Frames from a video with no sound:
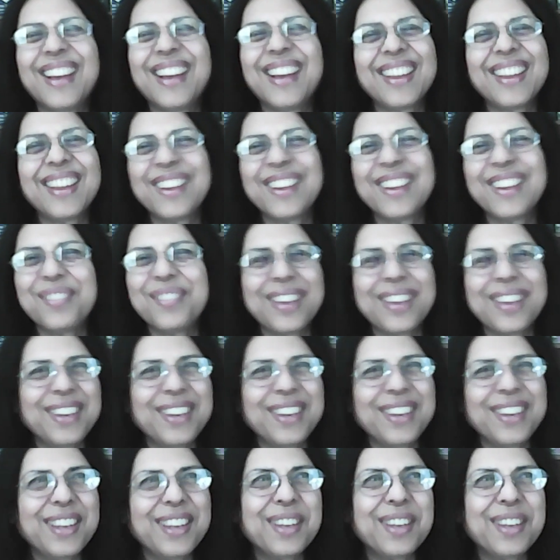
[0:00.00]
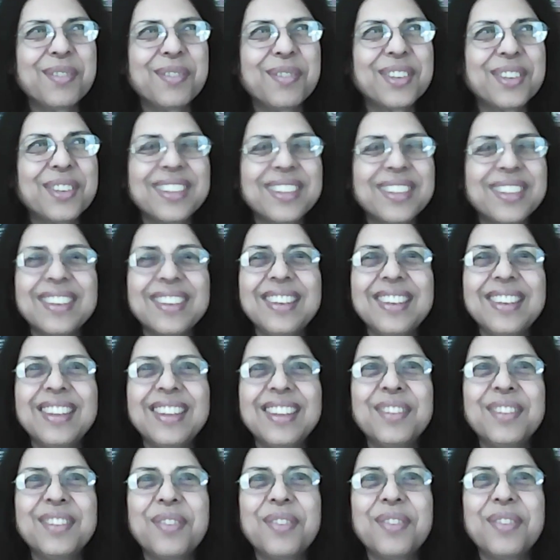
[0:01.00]
I get very
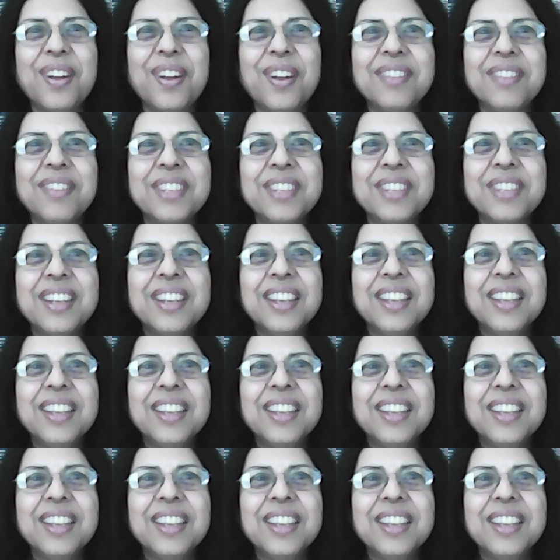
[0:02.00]
emotionally involved.